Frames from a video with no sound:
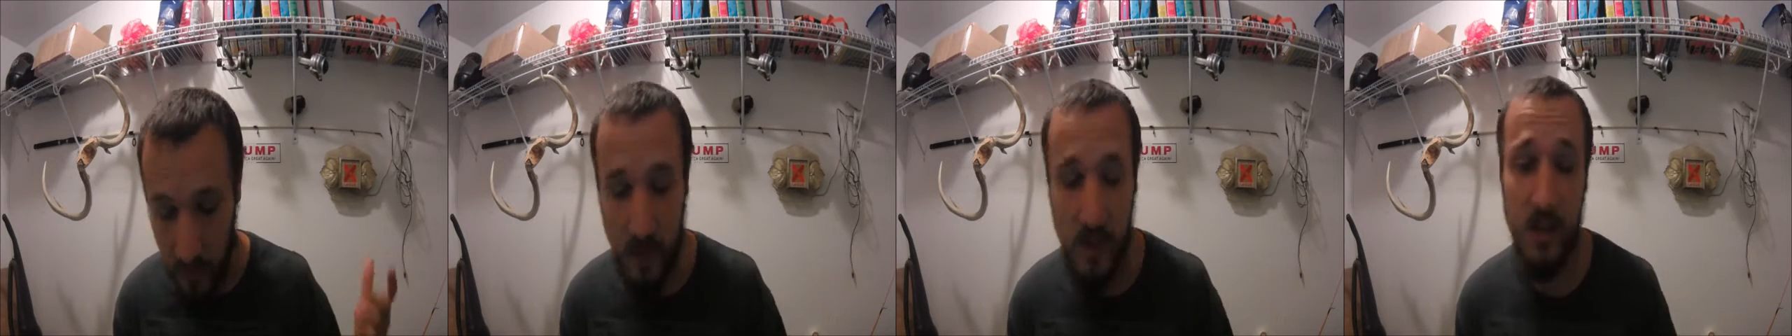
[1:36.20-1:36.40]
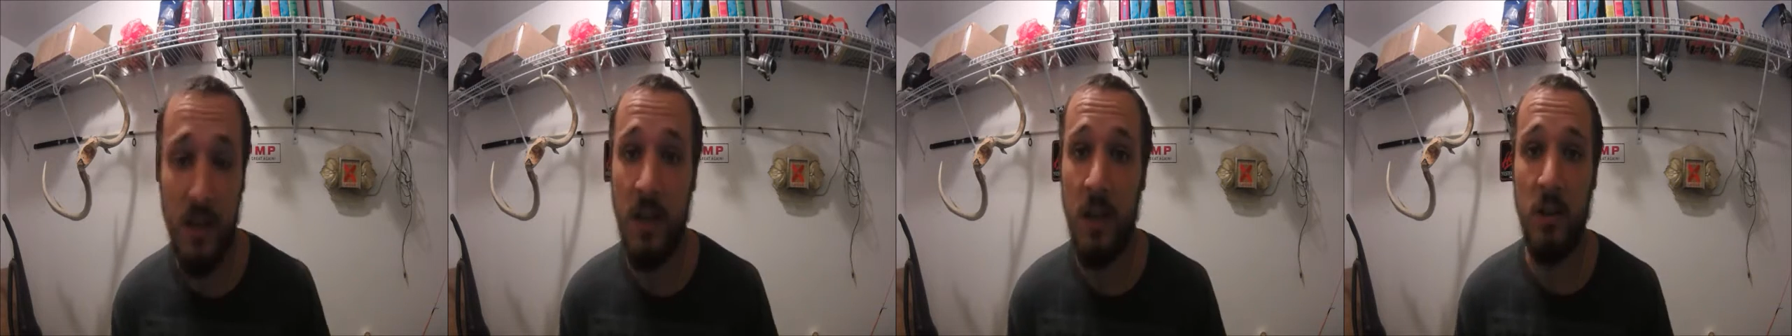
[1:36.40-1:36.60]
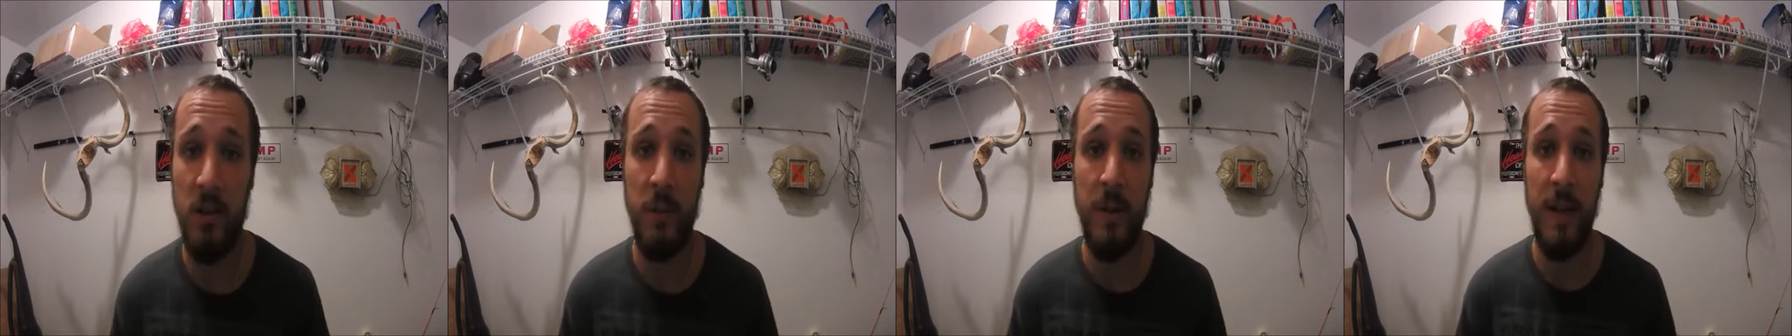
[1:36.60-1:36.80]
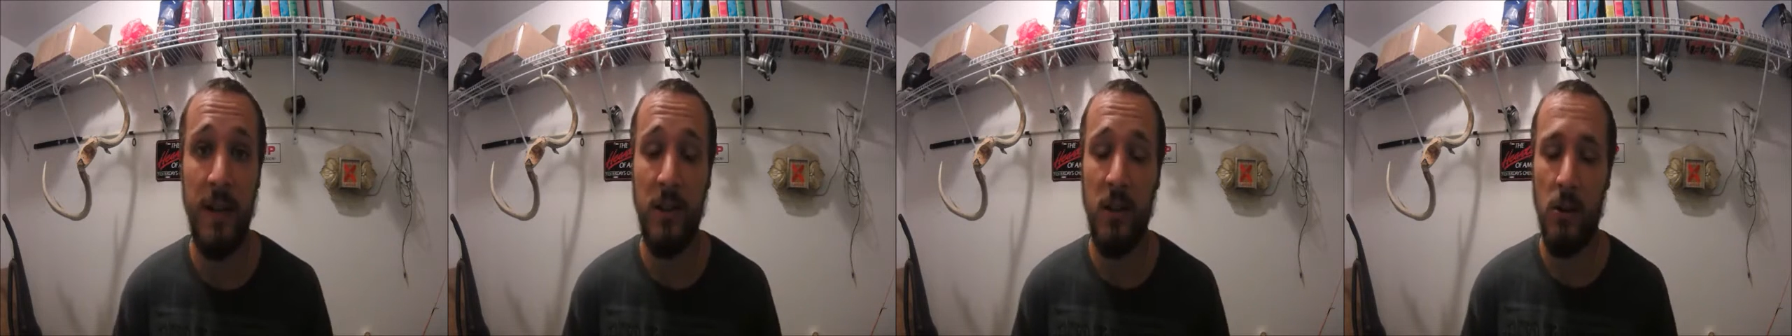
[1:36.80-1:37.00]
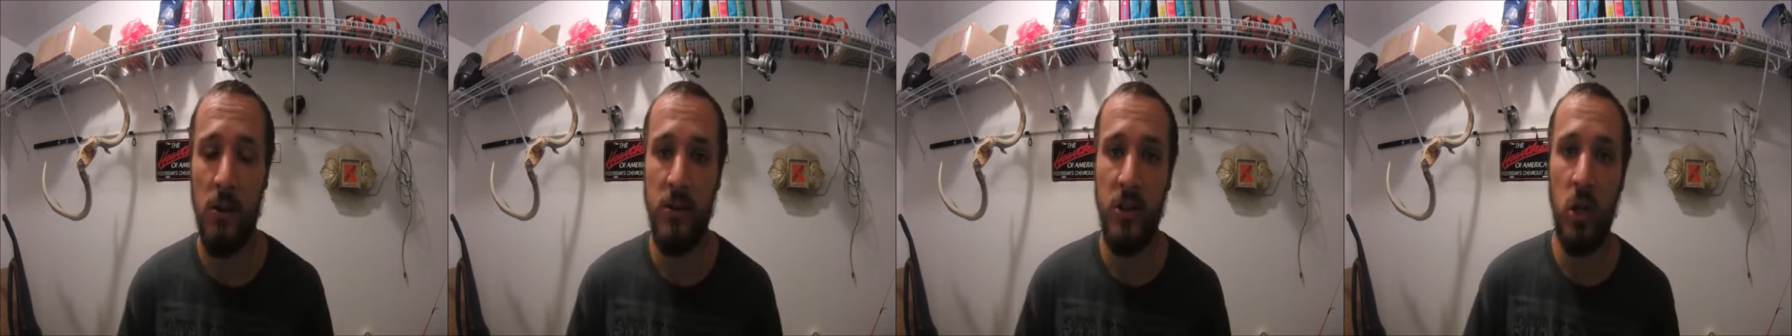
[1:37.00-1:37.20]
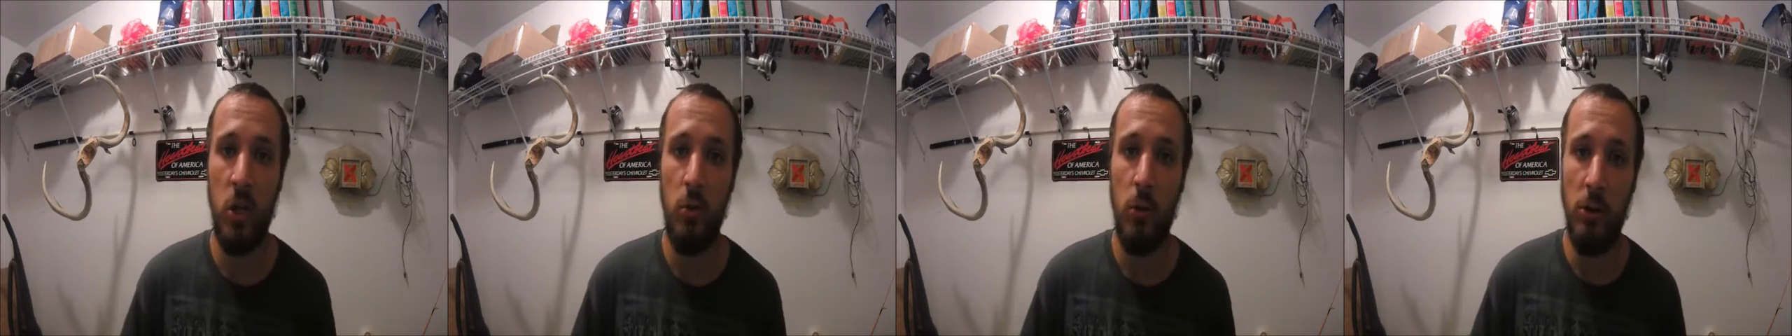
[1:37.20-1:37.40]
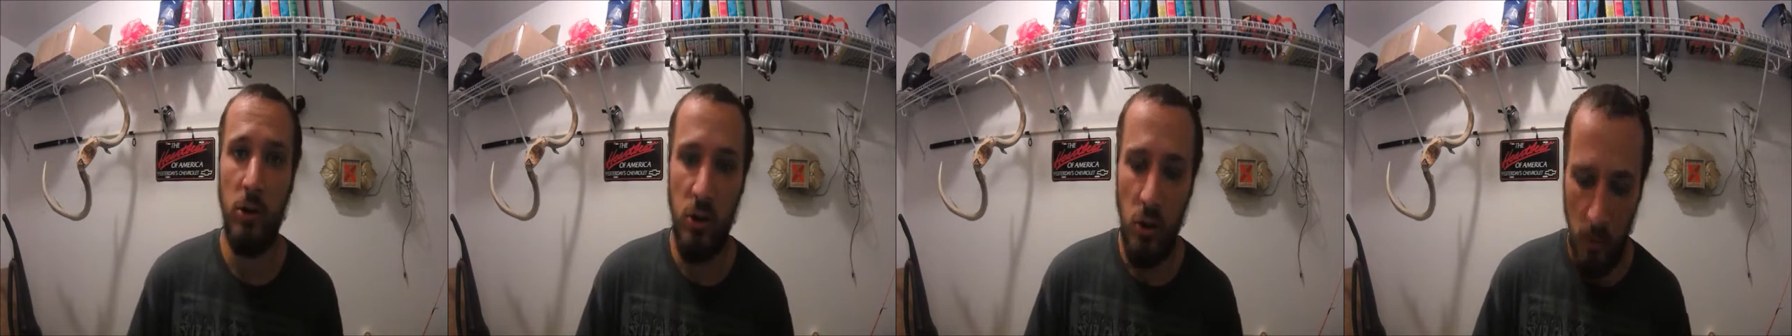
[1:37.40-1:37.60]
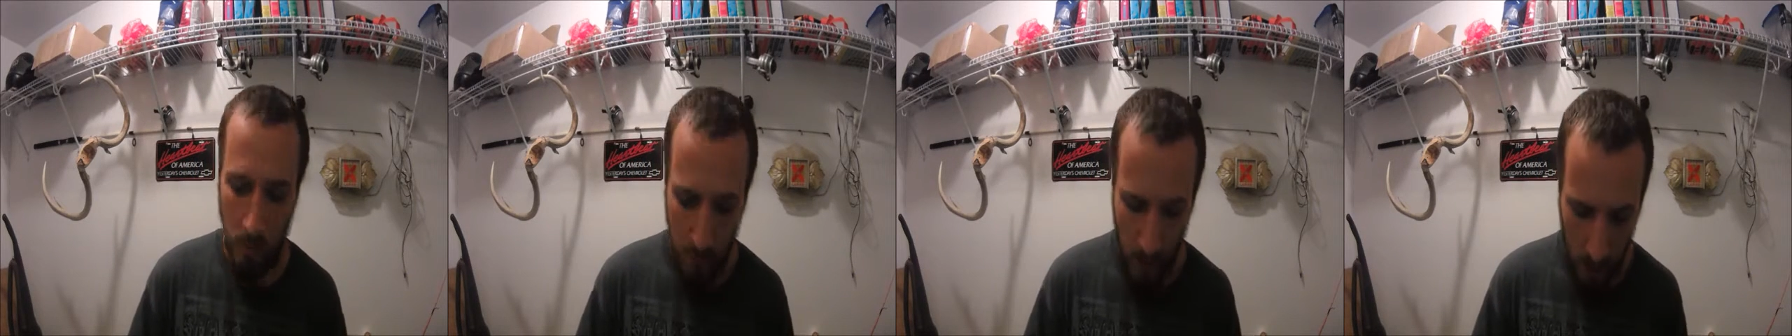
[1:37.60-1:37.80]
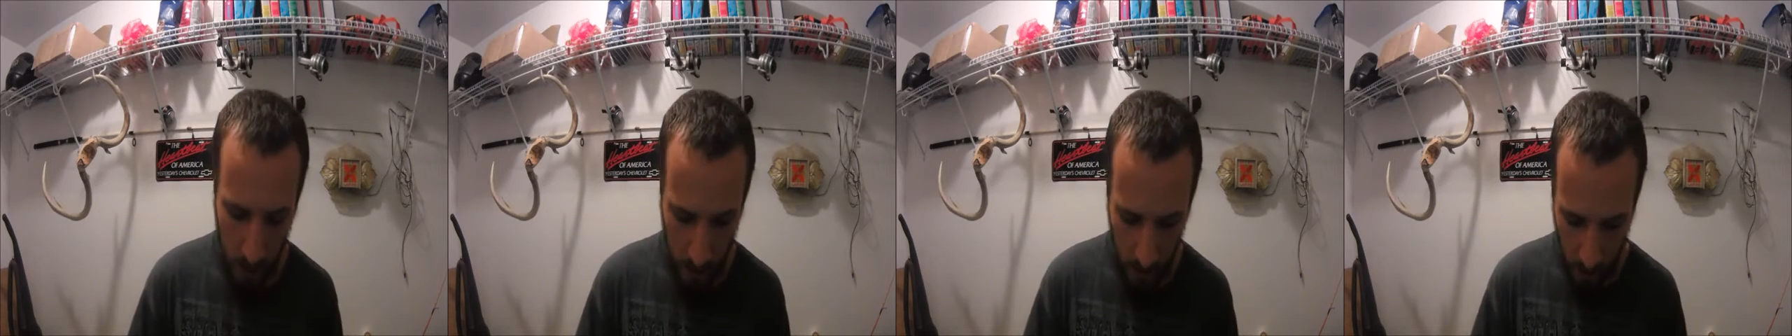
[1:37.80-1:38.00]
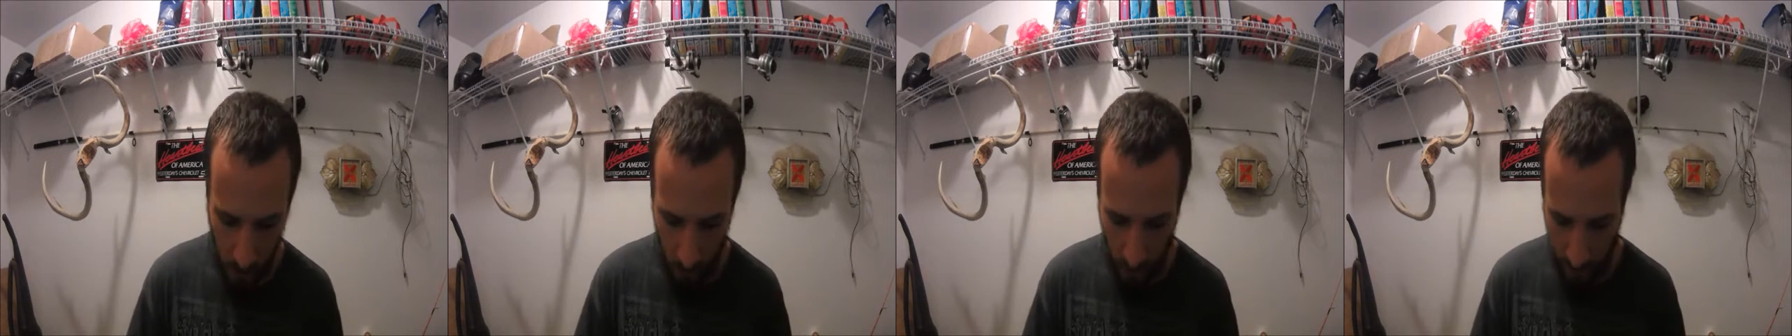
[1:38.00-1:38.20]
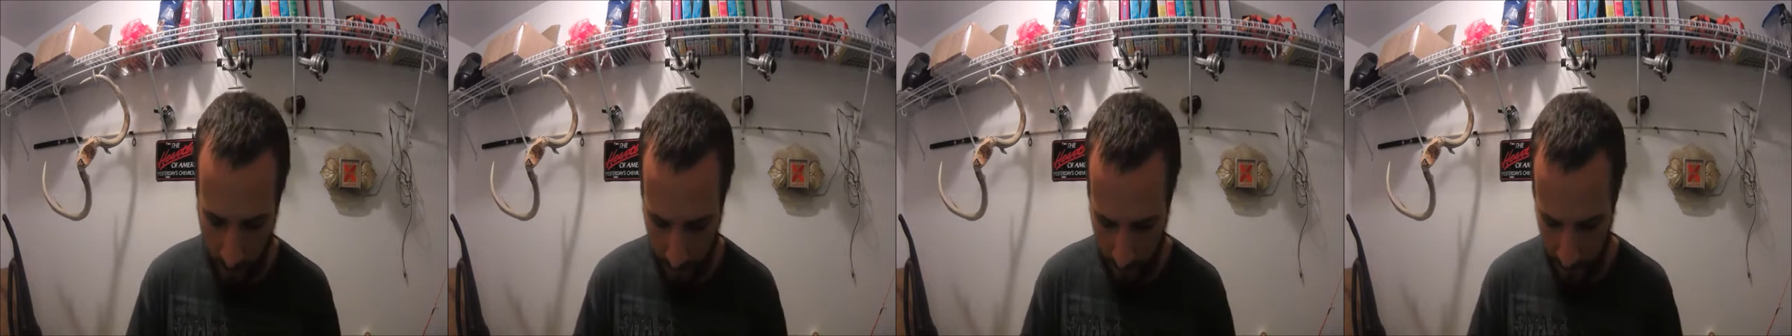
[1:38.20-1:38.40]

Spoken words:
It turns into a June bug color.